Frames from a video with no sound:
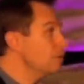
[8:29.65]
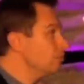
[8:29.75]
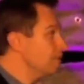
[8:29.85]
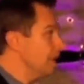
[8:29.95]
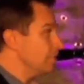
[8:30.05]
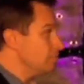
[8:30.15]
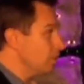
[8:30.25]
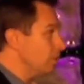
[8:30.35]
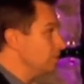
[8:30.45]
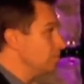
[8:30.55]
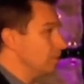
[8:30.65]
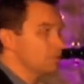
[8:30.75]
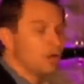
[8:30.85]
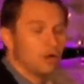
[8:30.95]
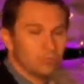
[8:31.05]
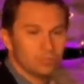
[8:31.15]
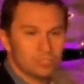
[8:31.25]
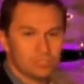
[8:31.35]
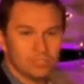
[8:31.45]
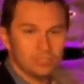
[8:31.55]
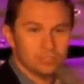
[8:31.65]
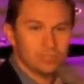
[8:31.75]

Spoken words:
with antibodies, but it's a horrible disease.